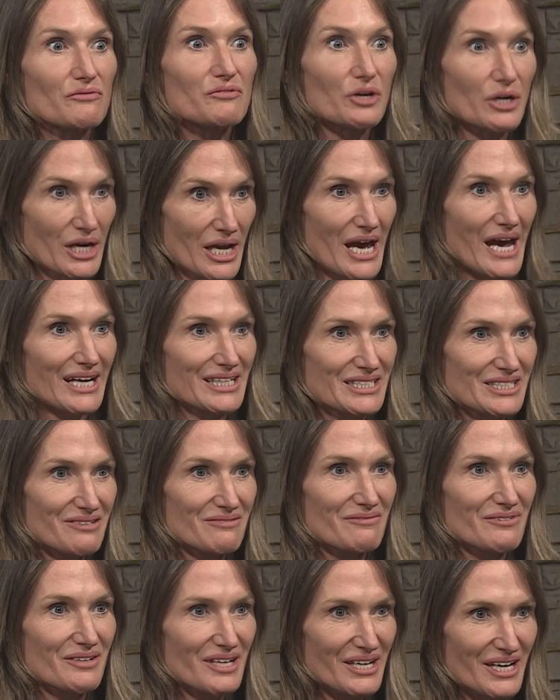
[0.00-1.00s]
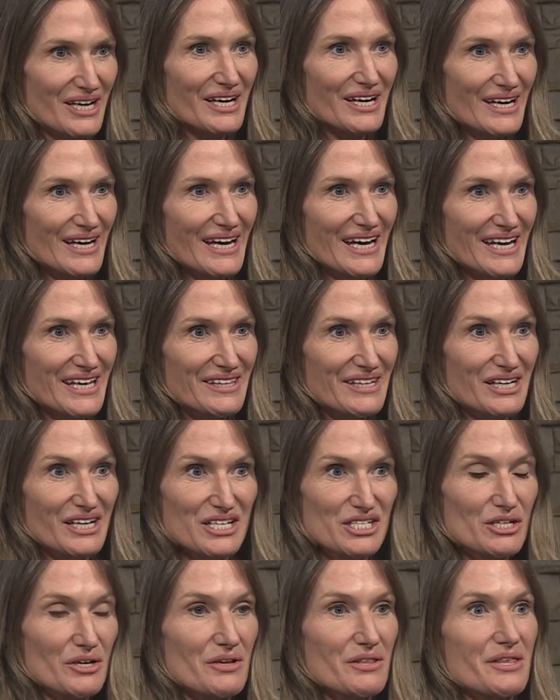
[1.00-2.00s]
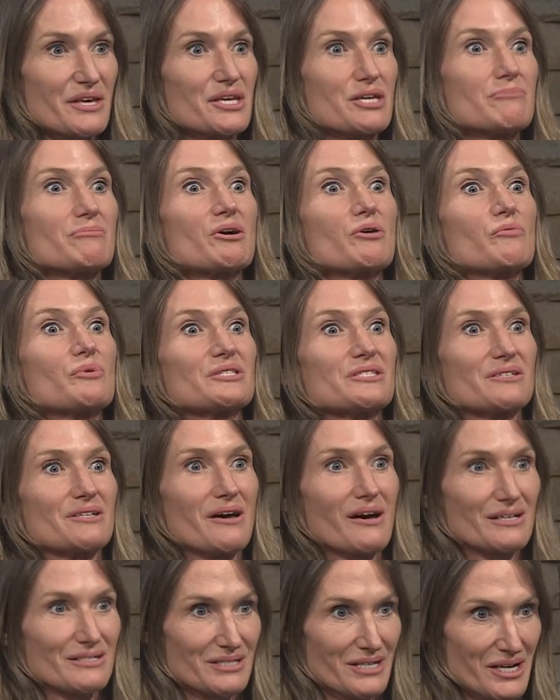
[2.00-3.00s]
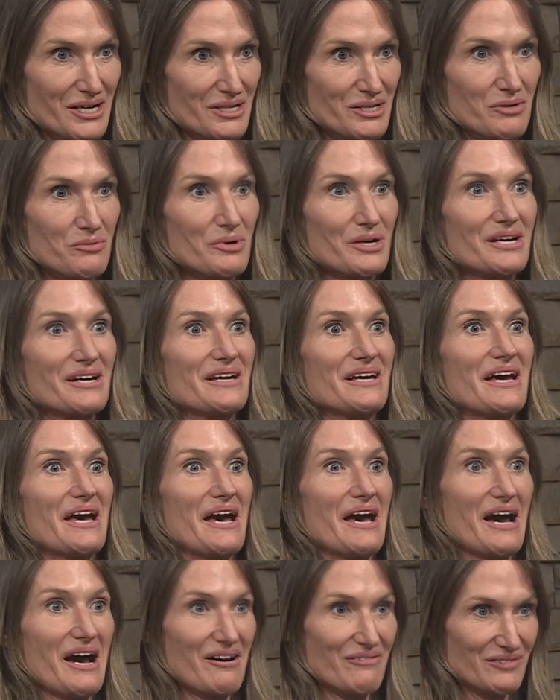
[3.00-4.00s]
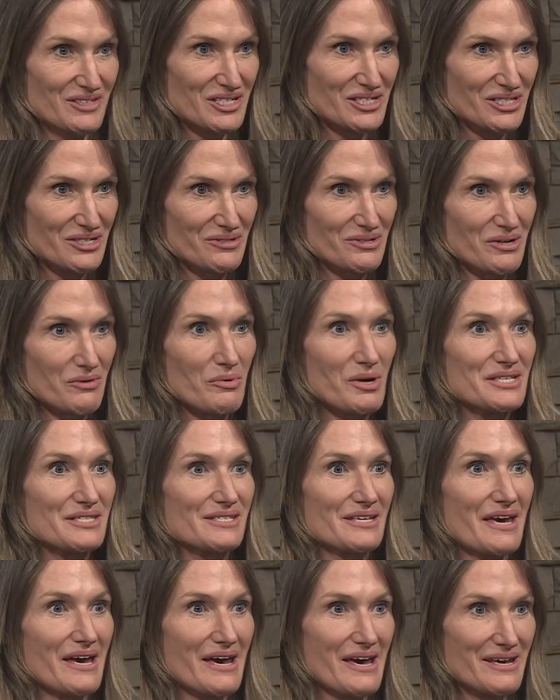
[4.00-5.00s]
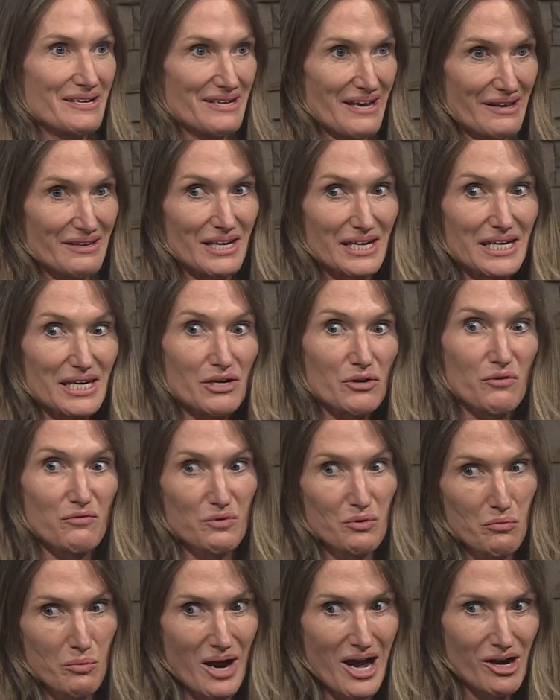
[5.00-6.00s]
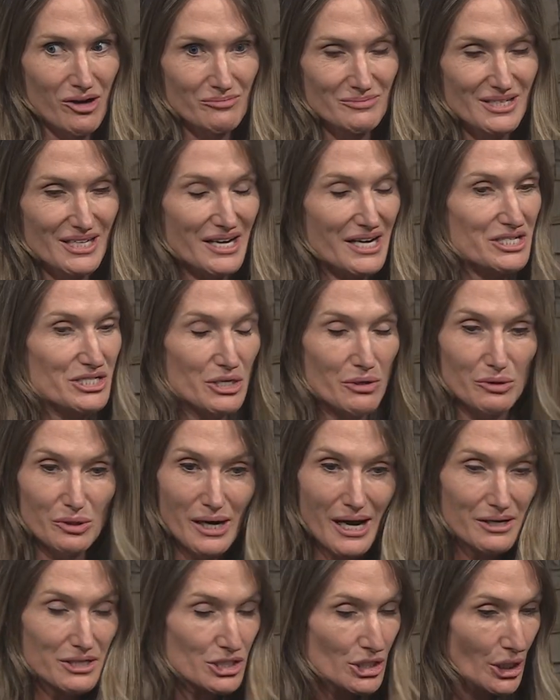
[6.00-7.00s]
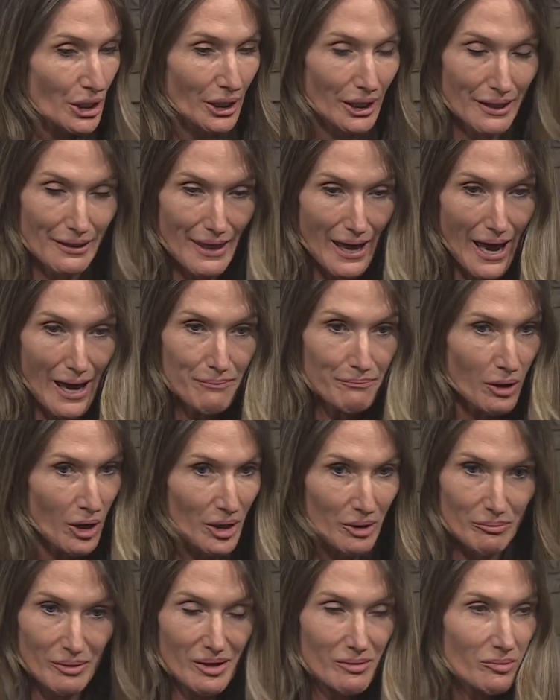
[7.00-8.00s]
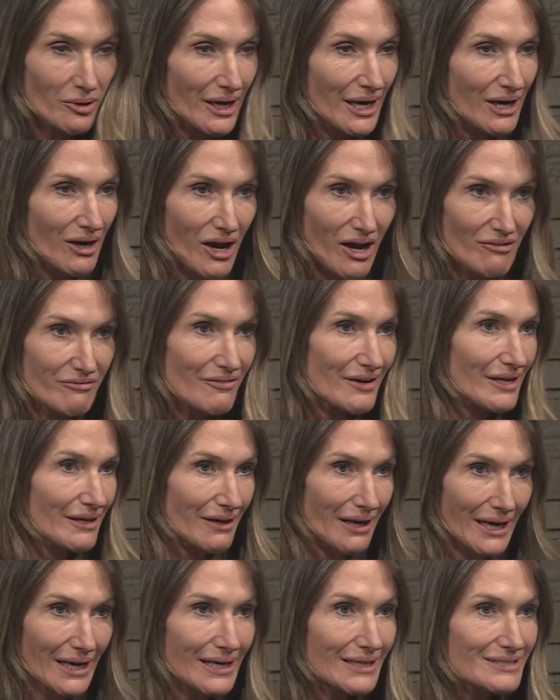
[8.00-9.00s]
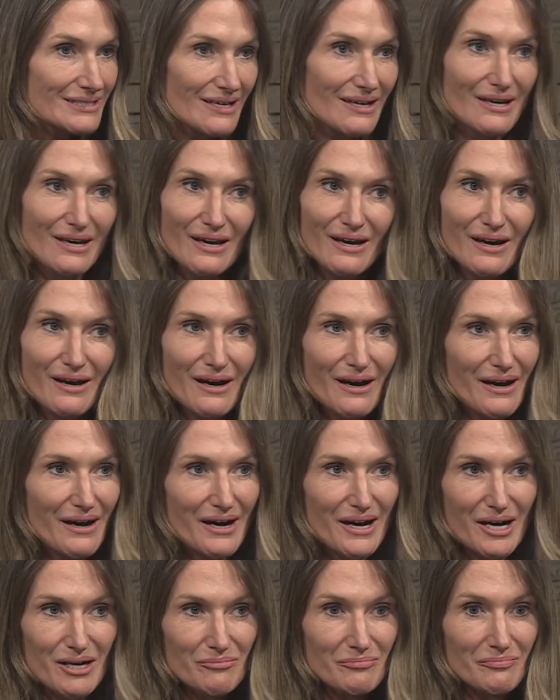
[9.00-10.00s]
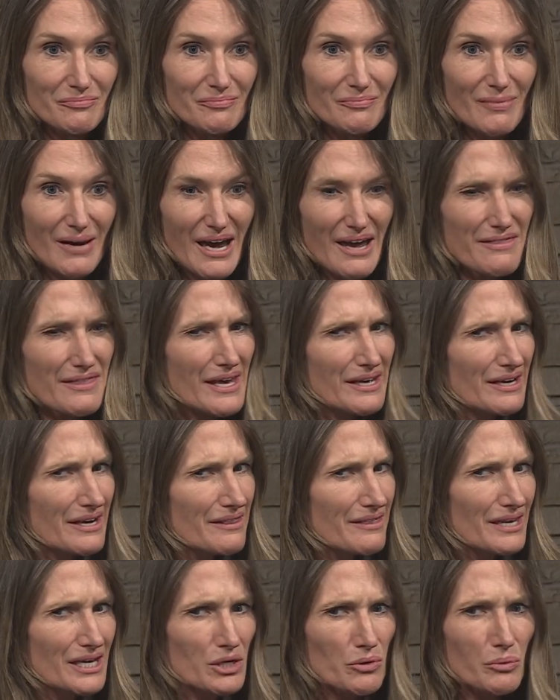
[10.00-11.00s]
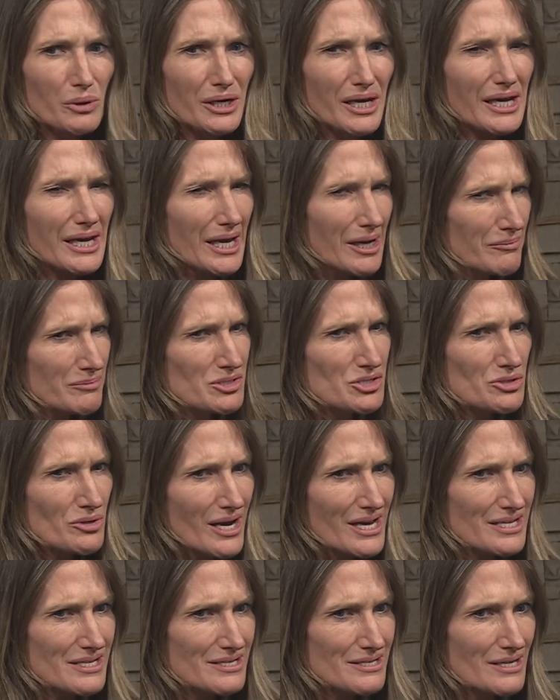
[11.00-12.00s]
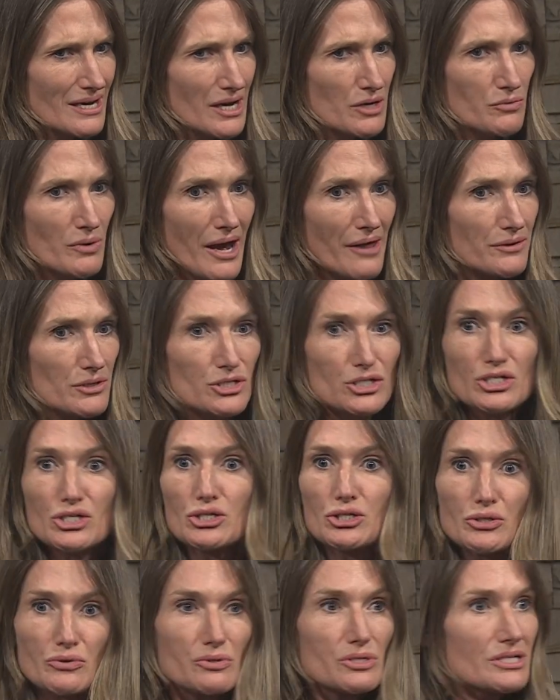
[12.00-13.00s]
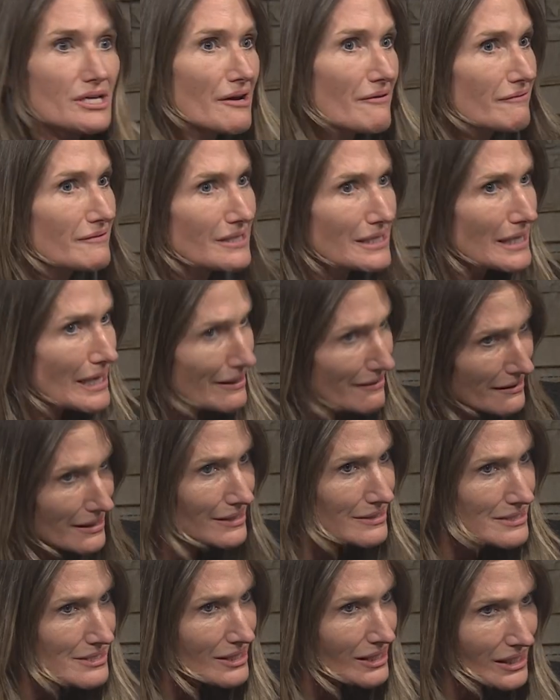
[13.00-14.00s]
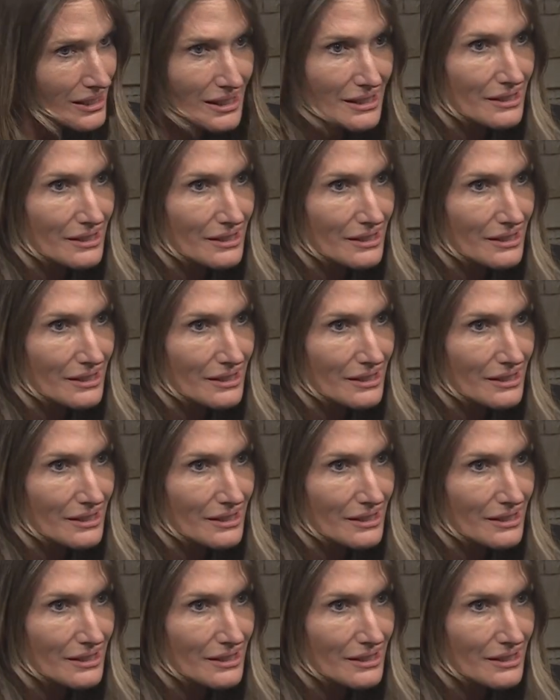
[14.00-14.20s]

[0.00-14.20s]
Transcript: very active. And then I start thinking about what's not done or what I have to do or what's ahead, and I get overwhelmed, and I don't know how to turn that part of my brain off at night. And then I think when I am stressed, I'd rather just do stuff to get things done,